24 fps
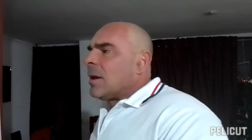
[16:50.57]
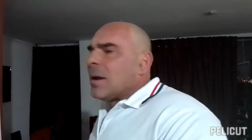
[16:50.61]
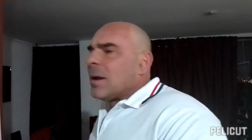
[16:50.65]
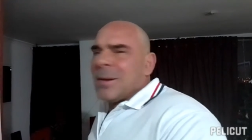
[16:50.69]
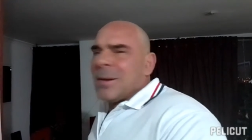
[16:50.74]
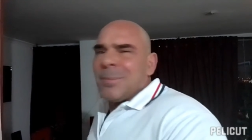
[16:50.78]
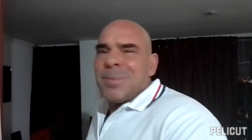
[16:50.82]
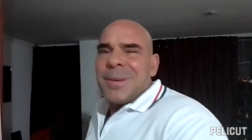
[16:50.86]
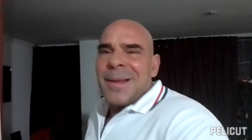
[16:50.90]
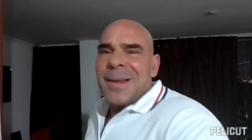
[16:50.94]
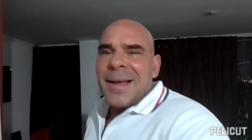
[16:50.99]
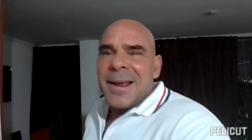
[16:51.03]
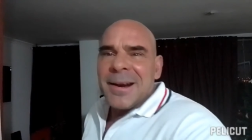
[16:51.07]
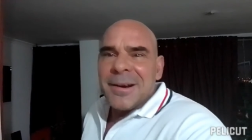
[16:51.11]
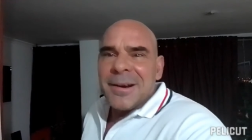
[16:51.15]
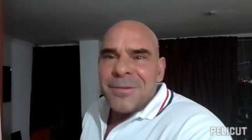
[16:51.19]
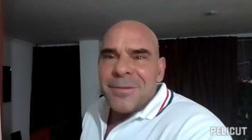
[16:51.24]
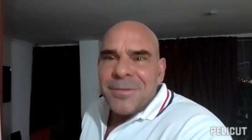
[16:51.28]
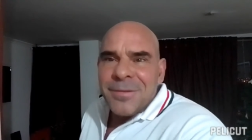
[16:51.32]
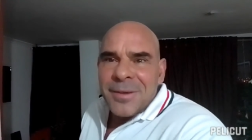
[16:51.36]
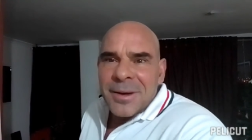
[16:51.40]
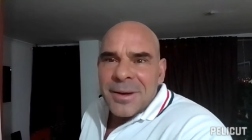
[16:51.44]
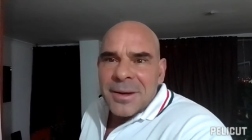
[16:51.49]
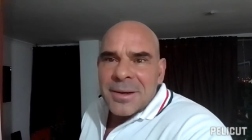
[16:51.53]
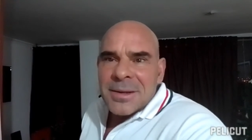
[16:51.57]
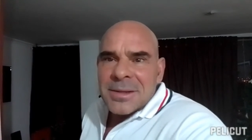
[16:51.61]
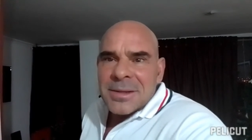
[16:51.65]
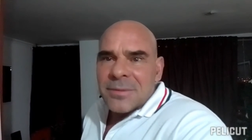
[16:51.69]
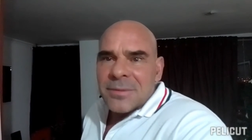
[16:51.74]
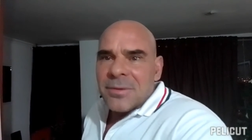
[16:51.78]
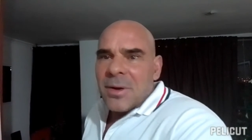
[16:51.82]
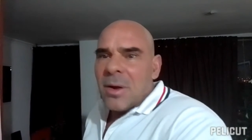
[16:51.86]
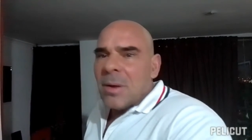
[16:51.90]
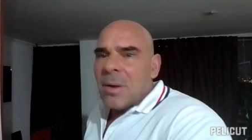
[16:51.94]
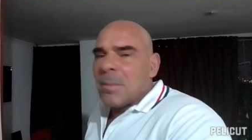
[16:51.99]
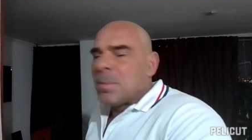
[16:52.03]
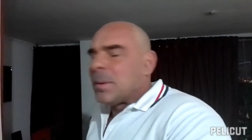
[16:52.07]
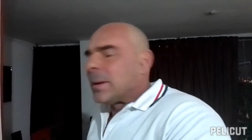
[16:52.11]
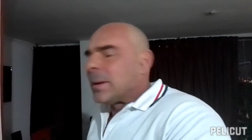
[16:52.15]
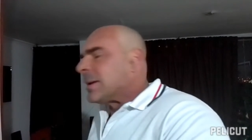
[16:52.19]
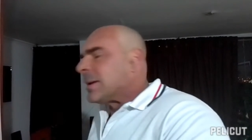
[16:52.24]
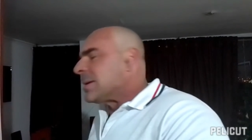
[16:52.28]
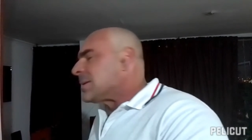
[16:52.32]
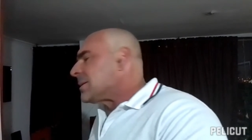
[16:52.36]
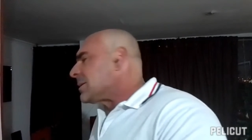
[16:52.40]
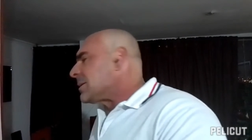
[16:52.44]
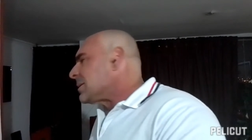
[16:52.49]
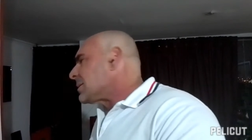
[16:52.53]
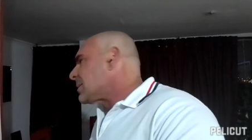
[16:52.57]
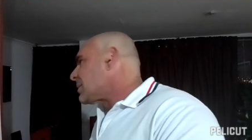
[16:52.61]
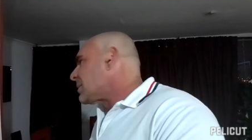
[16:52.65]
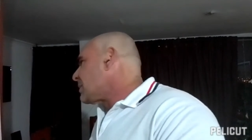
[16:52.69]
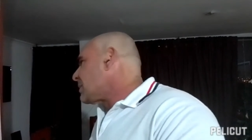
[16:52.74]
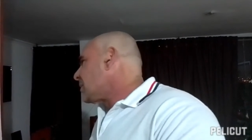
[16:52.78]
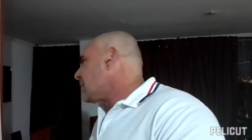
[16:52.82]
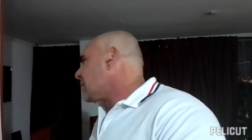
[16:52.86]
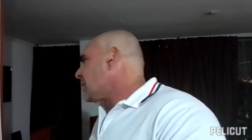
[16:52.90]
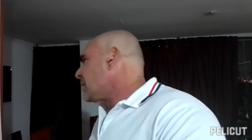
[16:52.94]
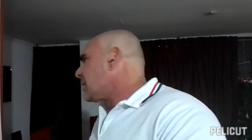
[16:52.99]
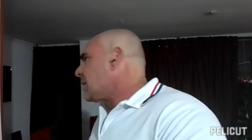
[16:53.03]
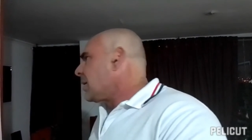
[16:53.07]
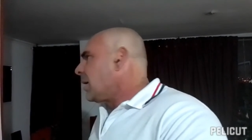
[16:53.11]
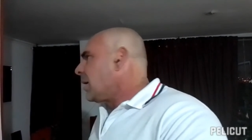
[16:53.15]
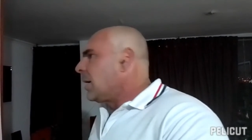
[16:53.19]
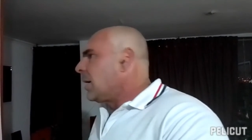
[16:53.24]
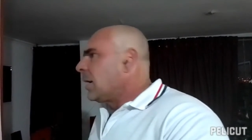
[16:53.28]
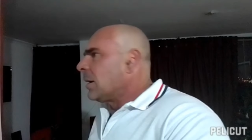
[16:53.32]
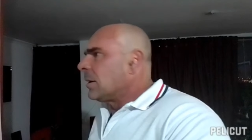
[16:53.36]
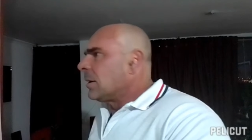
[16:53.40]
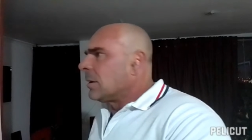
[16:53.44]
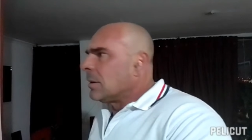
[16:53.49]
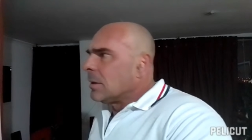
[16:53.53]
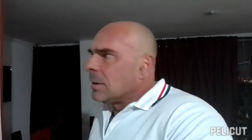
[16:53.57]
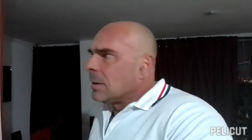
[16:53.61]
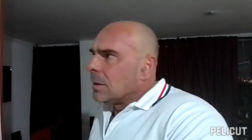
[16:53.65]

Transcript: in Planet Fitness of all places. Good God.